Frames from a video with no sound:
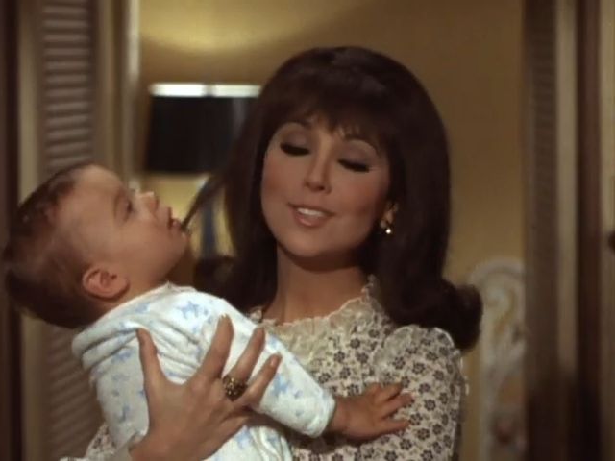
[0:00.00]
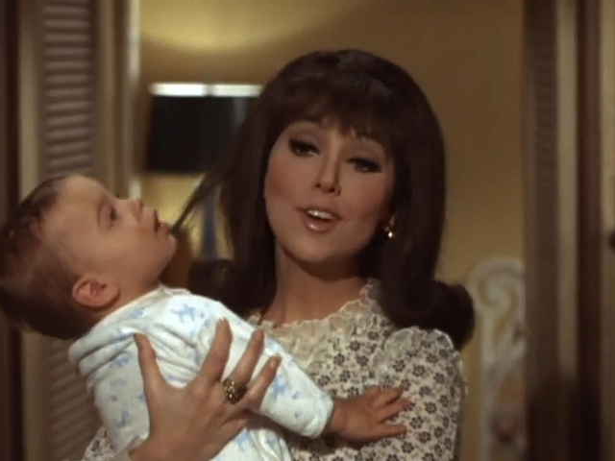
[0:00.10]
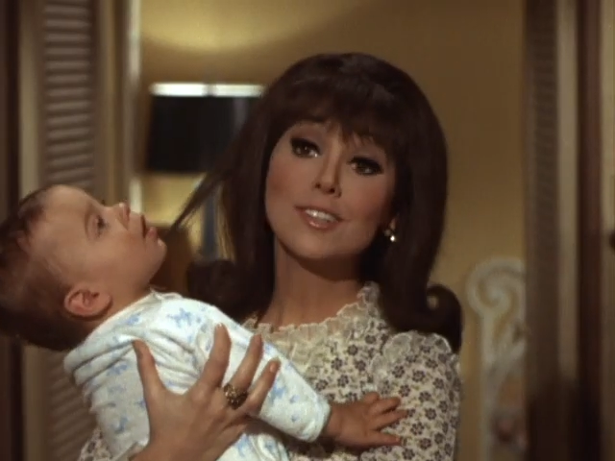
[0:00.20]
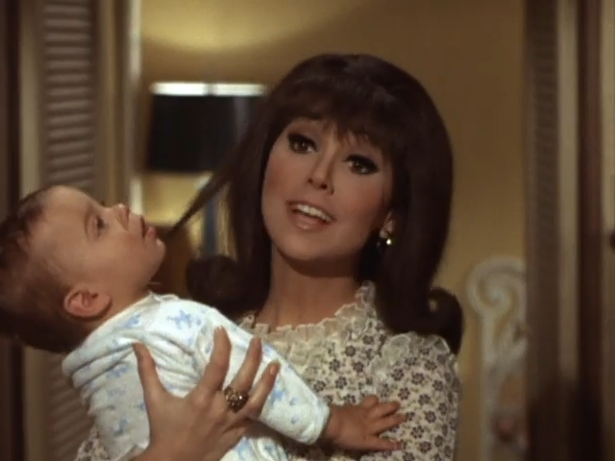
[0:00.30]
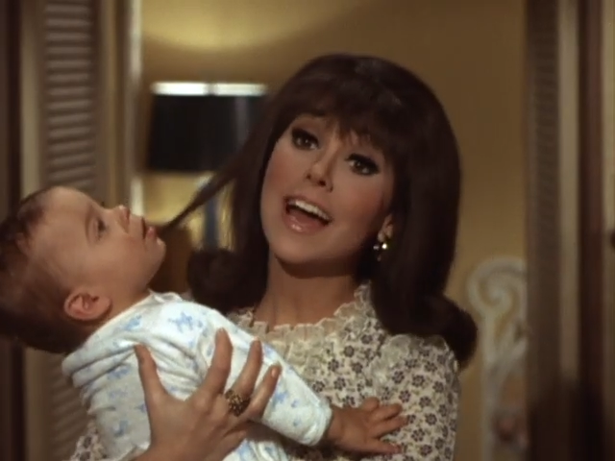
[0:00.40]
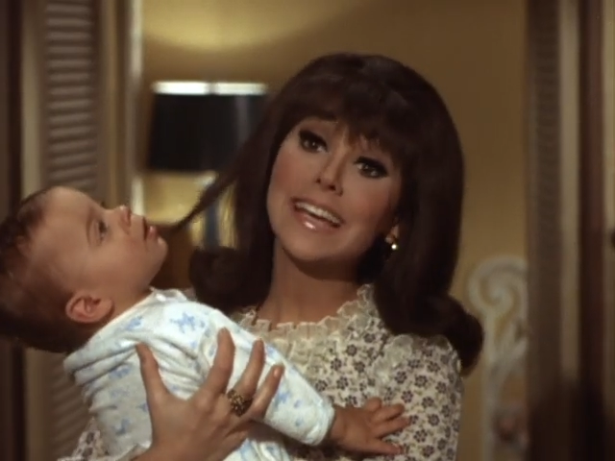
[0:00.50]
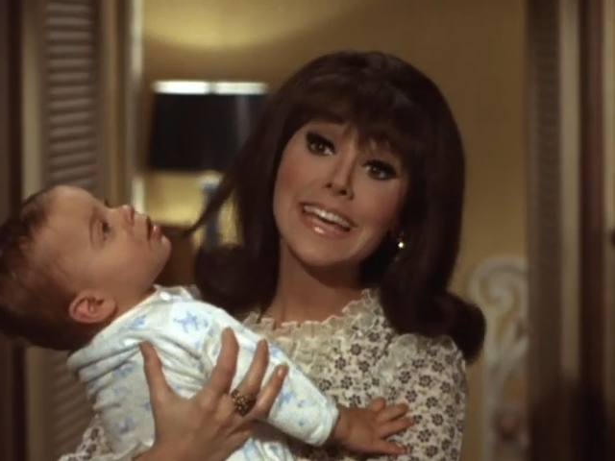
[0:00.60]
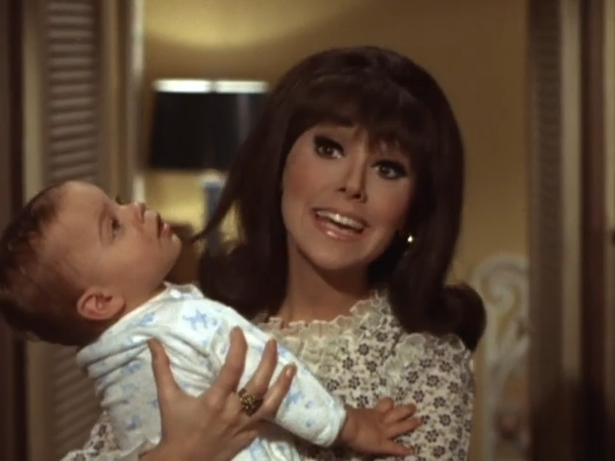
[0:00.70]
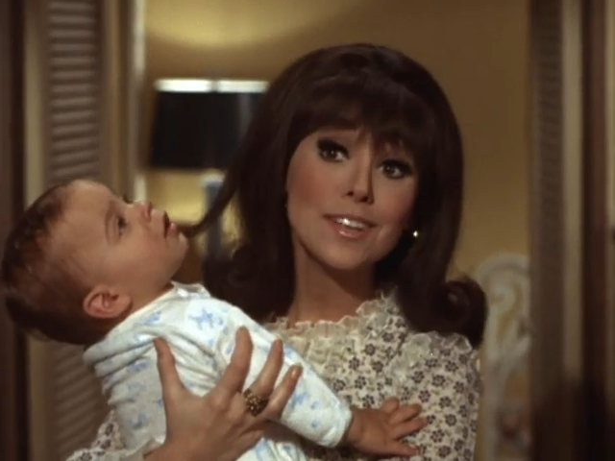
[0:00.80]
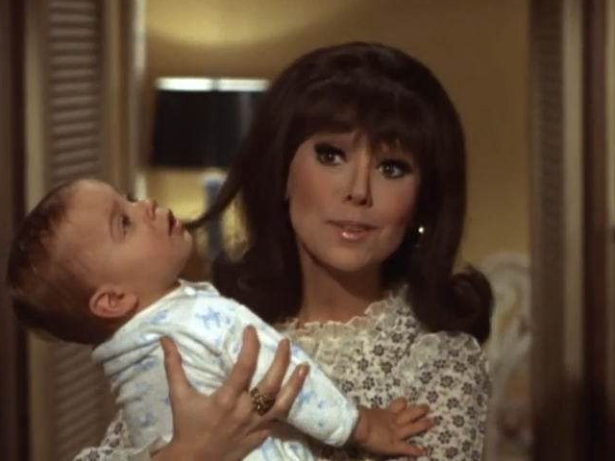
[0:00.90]
Donald, I
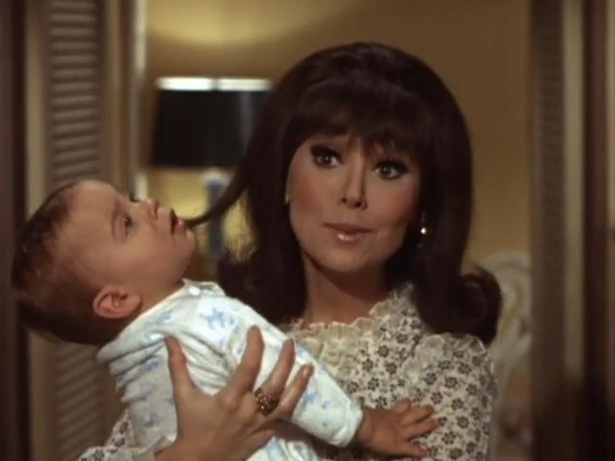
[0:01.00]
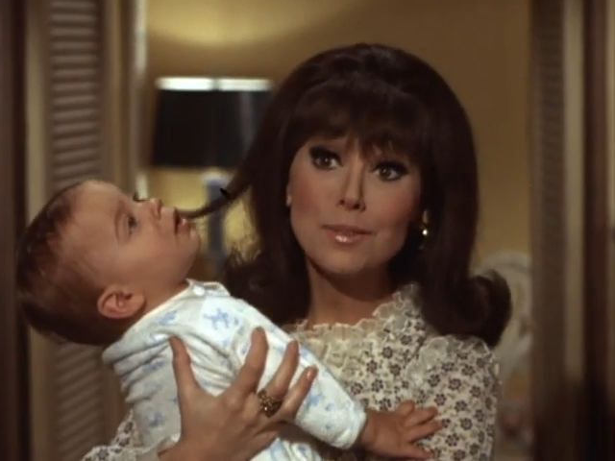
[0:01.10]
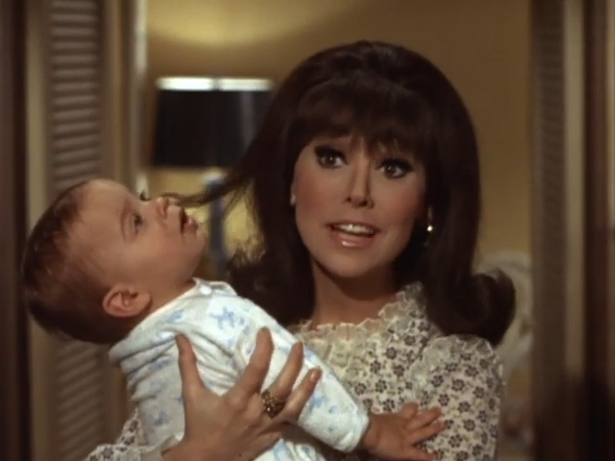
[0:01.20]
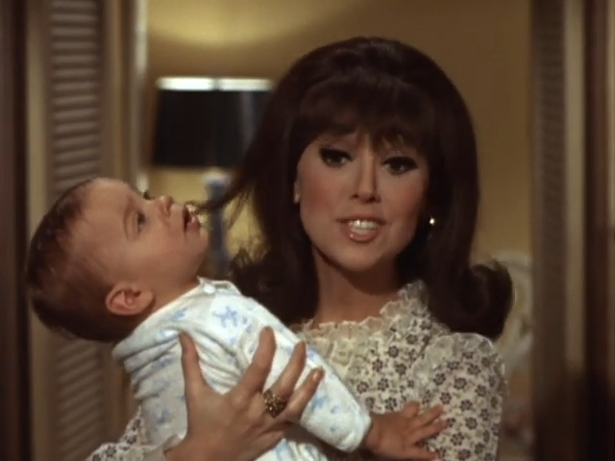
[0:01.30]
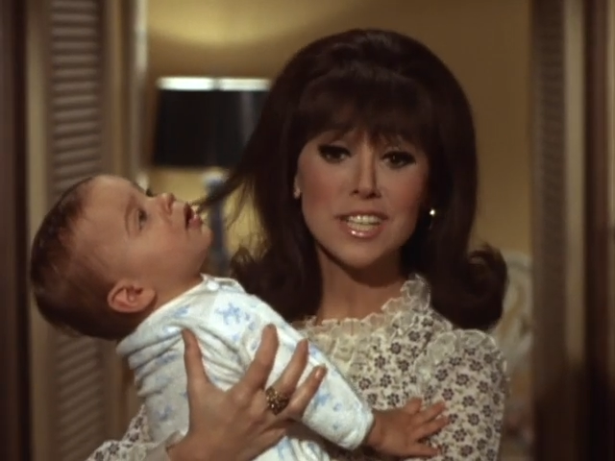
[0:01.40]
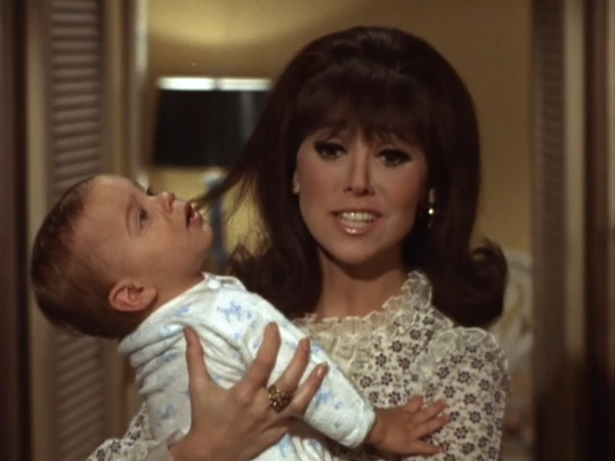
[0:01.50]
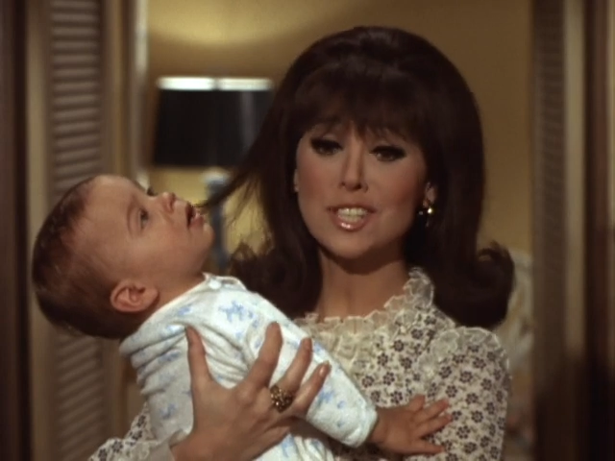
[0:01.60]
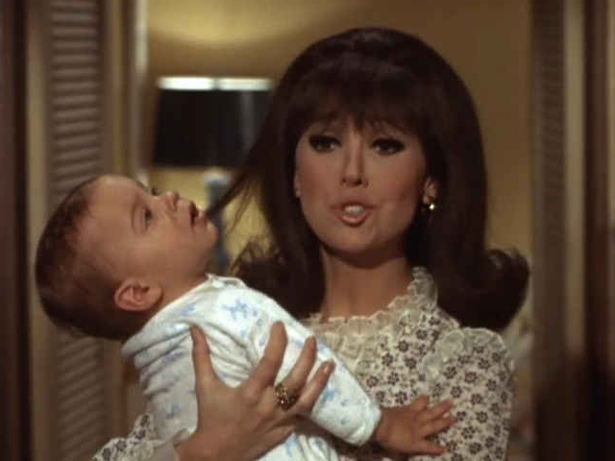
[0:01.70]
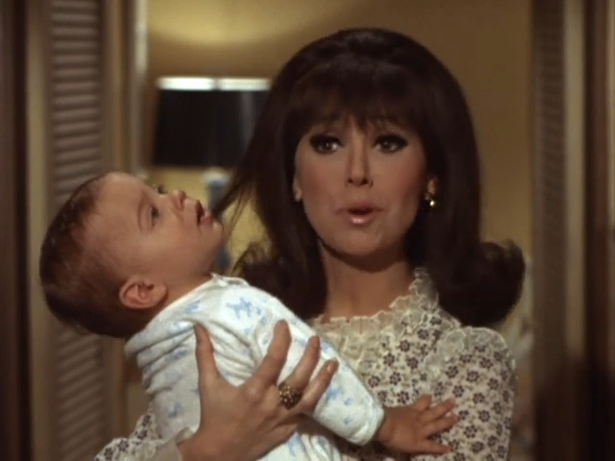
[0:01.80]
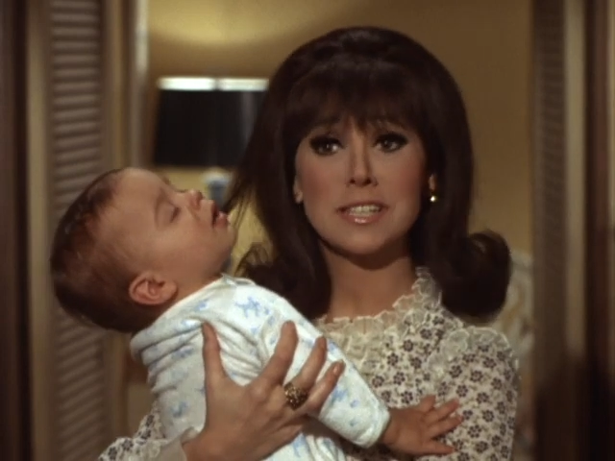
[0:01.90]
can't do that. She
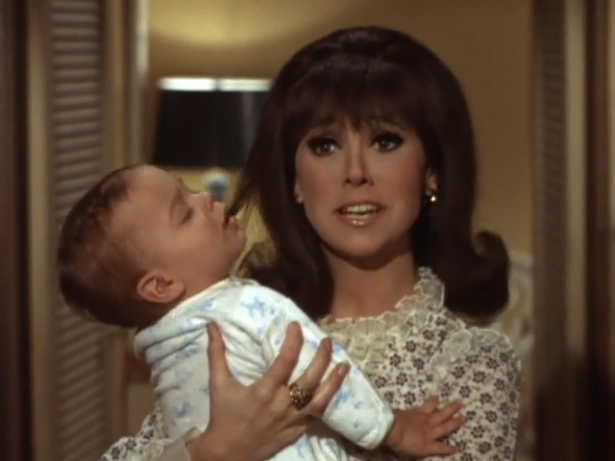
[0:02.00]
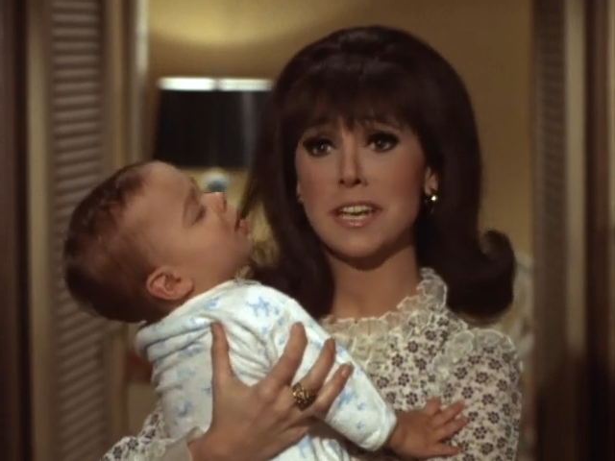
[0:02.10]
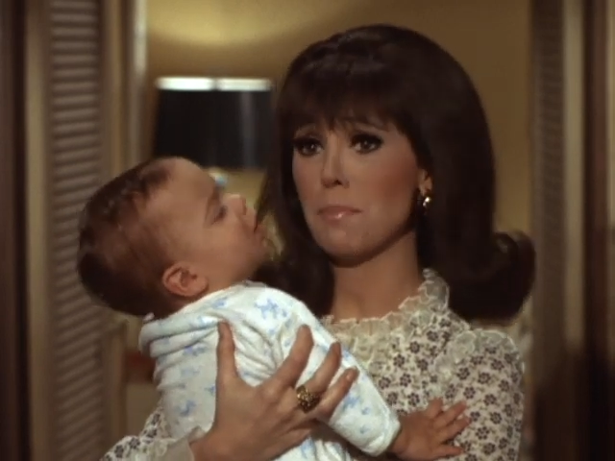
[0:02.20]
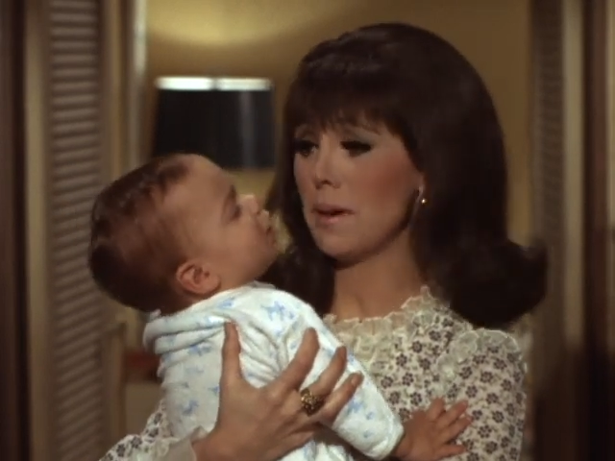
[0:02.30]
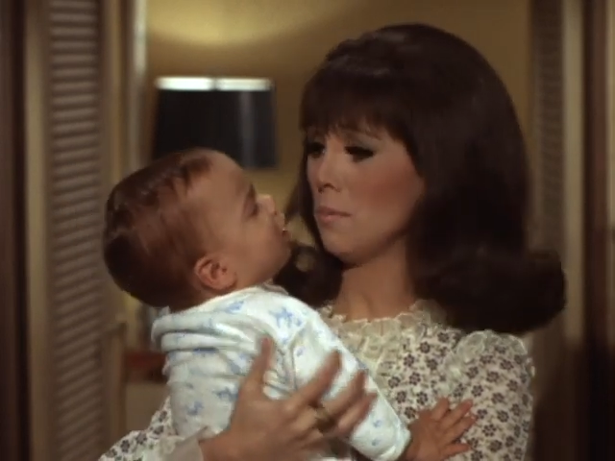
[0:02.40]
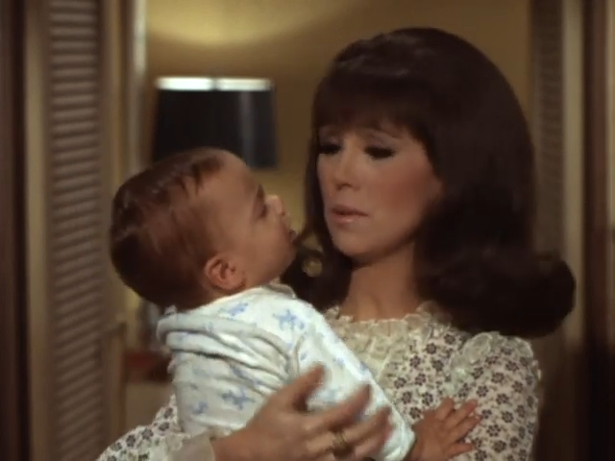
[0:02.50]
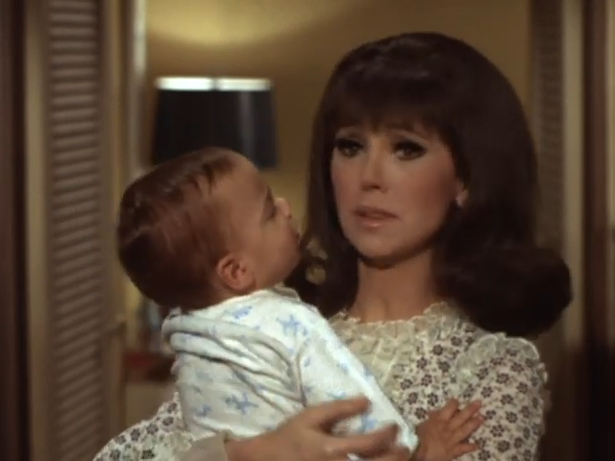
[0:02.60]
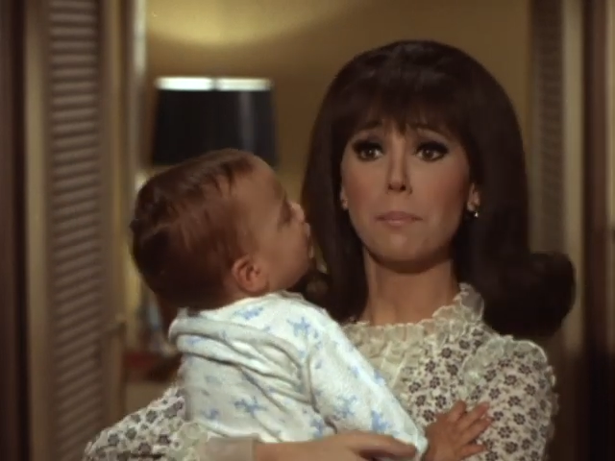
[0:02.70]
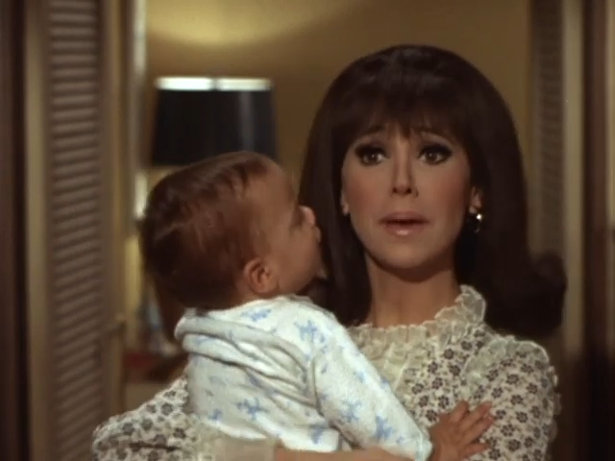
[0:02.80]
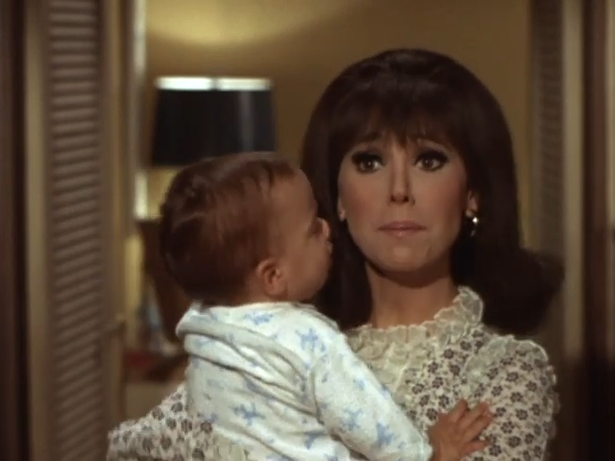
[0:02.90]
doesn't trust anybody with
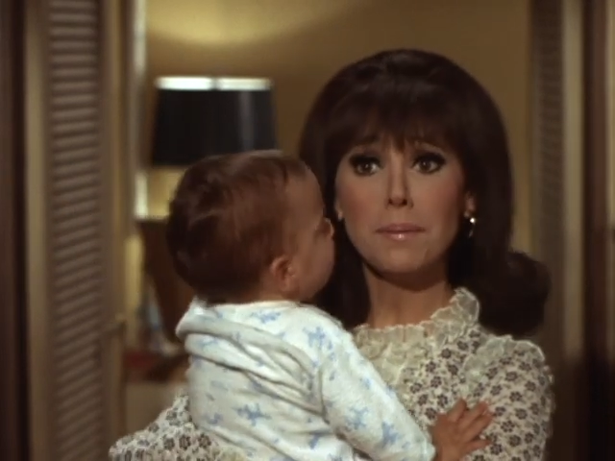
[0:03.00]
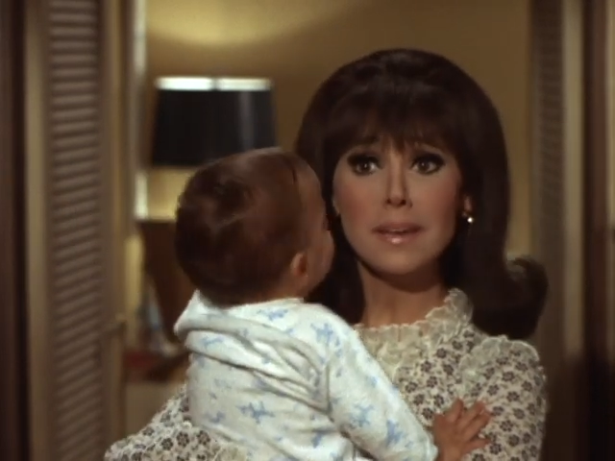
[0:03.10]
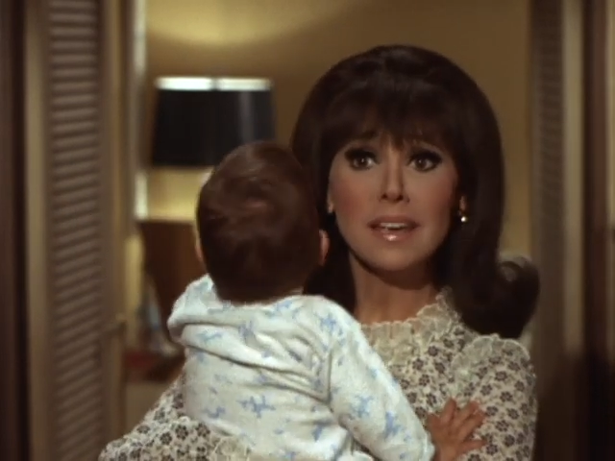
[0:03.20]
the baby.